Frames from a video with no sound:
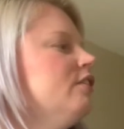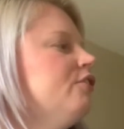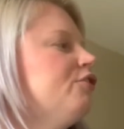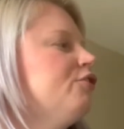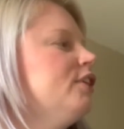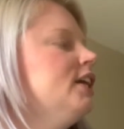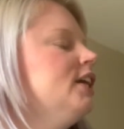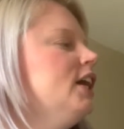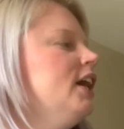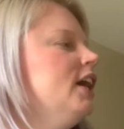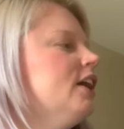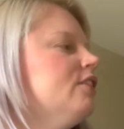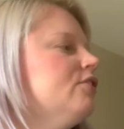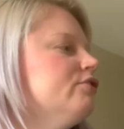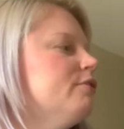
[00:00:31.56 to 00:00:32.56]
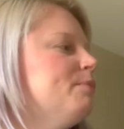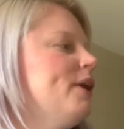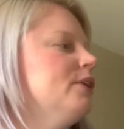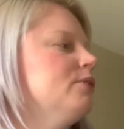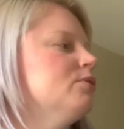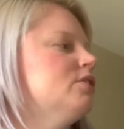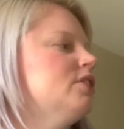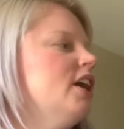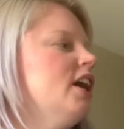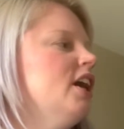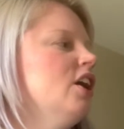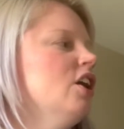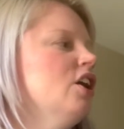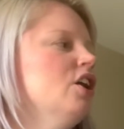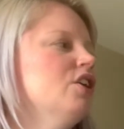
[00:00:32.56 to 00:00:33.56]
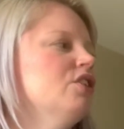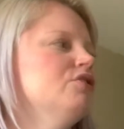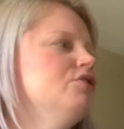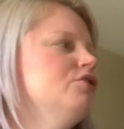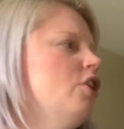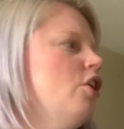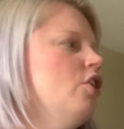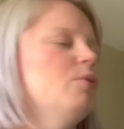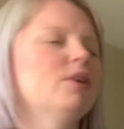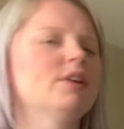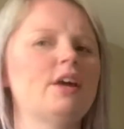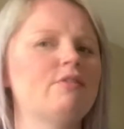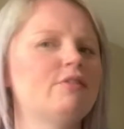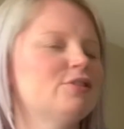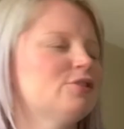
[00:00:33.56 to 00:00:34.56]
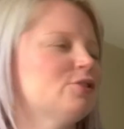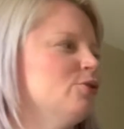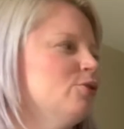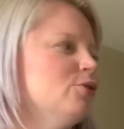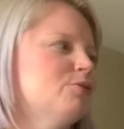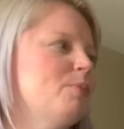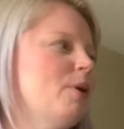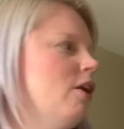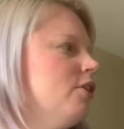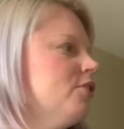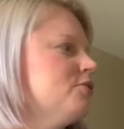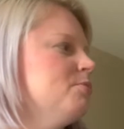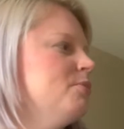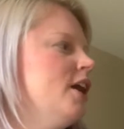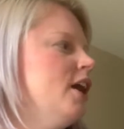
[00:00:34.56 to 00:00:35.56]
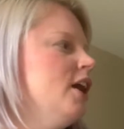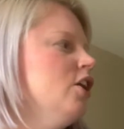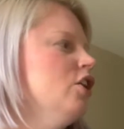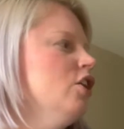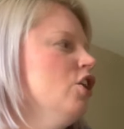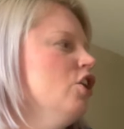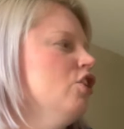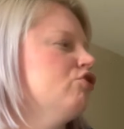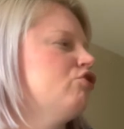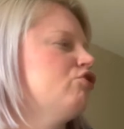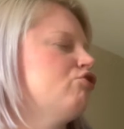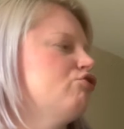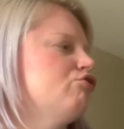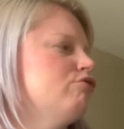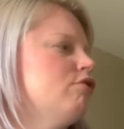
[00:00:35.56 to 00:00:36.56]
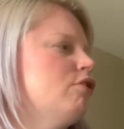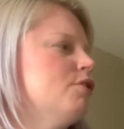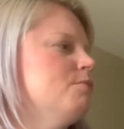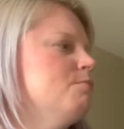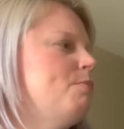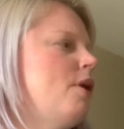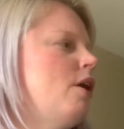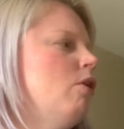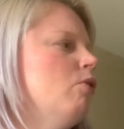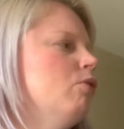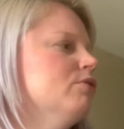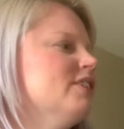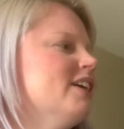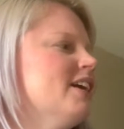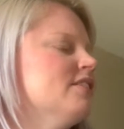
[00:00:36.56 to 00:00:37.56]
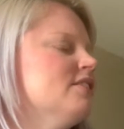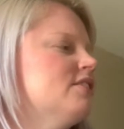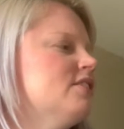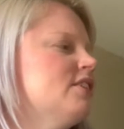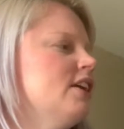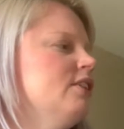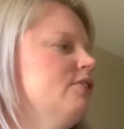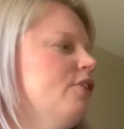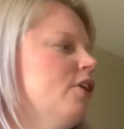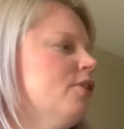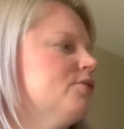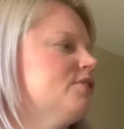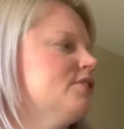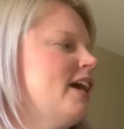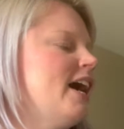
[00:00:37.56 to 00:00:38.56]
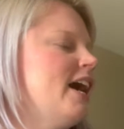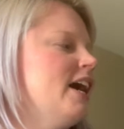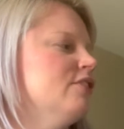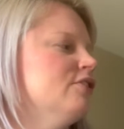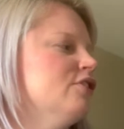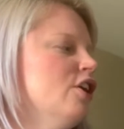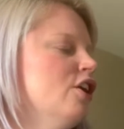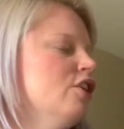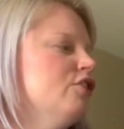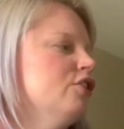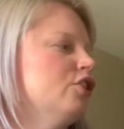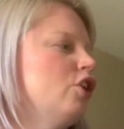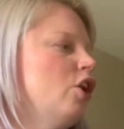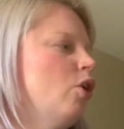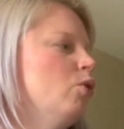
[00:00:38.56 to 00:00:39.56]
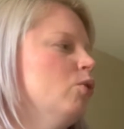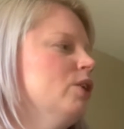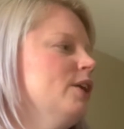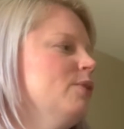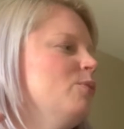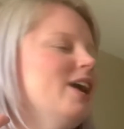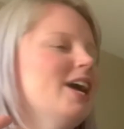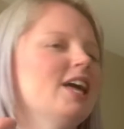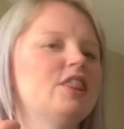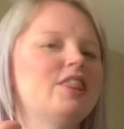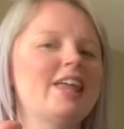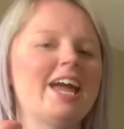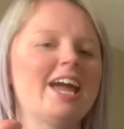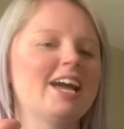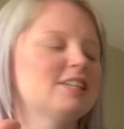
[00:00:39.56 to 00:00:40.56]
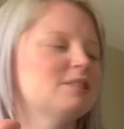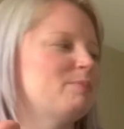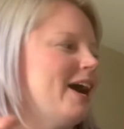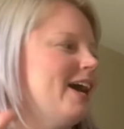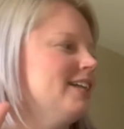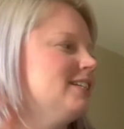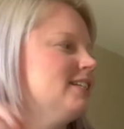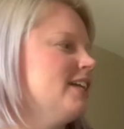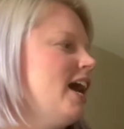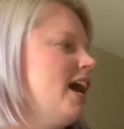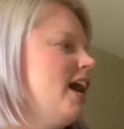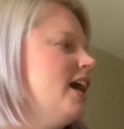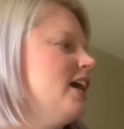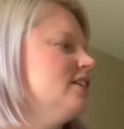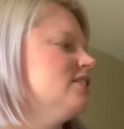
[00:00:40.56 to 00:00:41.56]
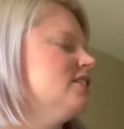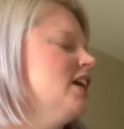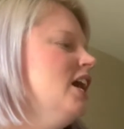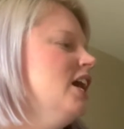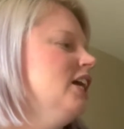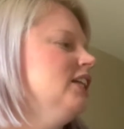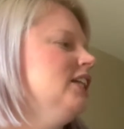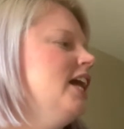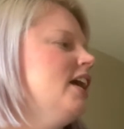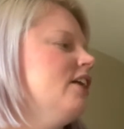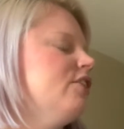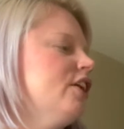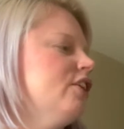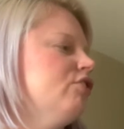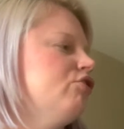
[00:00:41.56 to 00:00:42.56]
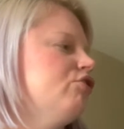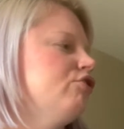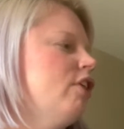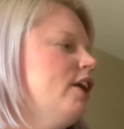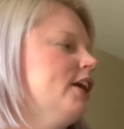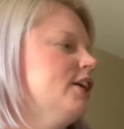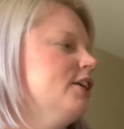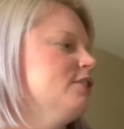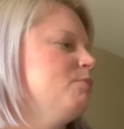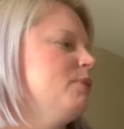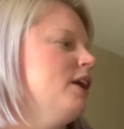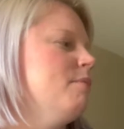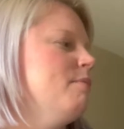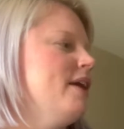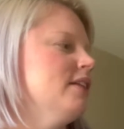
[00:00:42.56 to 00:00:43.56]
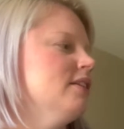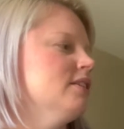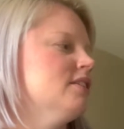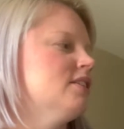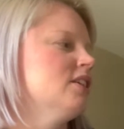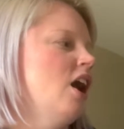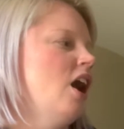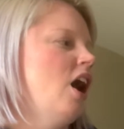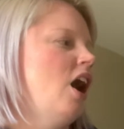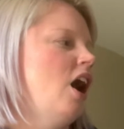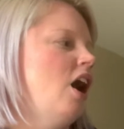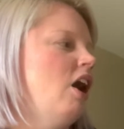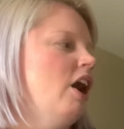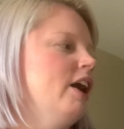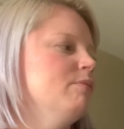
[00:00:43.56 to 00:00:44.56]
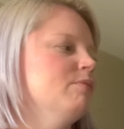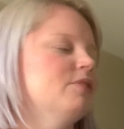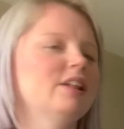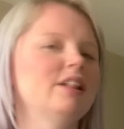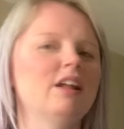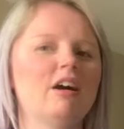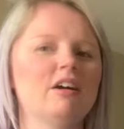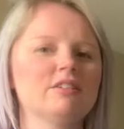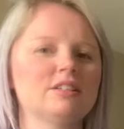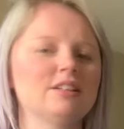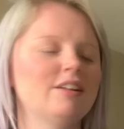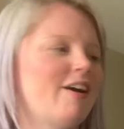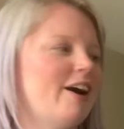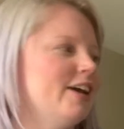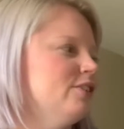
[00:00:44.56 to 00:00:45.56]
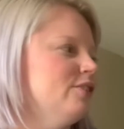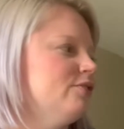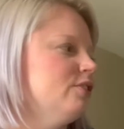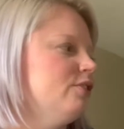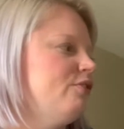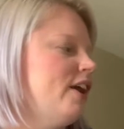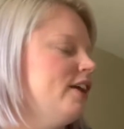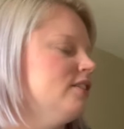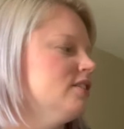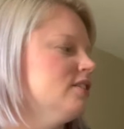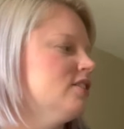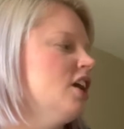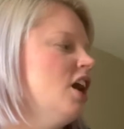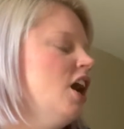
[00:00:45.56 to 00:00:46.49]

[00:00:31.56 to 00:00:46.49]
Free kicks or a penalty, no one ever scores past me. Strong and bold and safe I'll stand, the goalie with expanding hands. Let their strikers be immense, I'm the last line of defence.